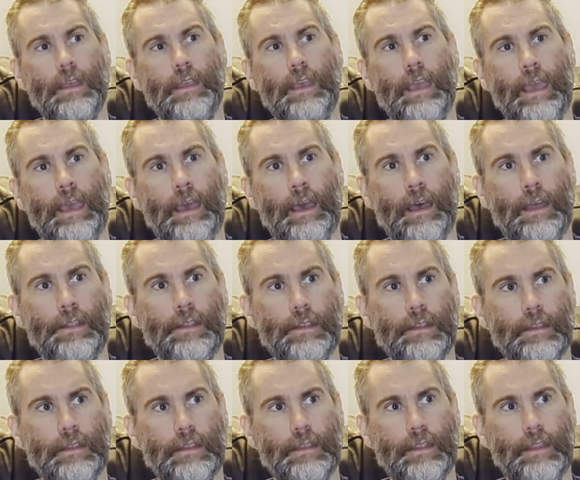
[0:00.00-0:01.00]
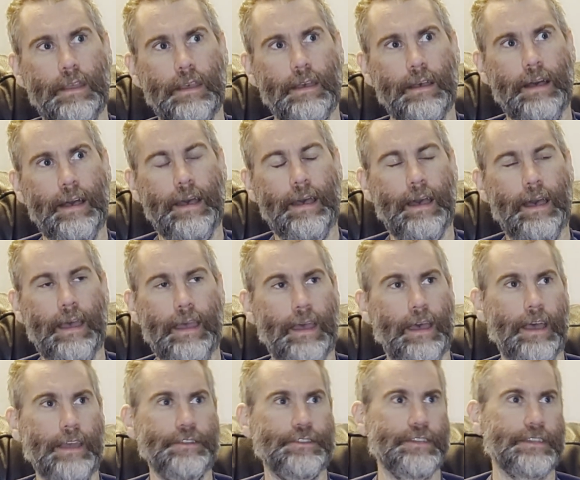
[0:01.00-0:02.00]
And
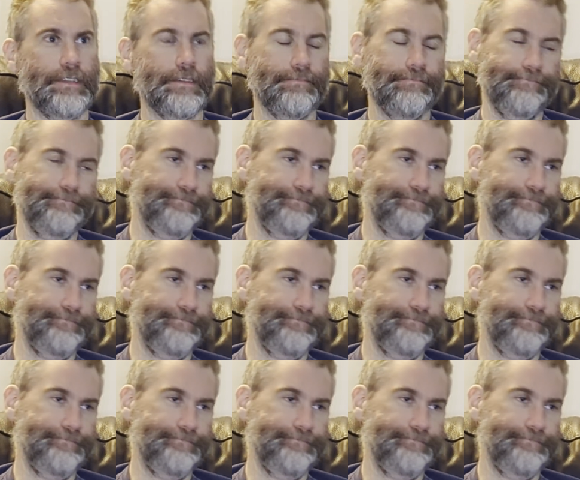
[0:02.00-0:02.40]
I just,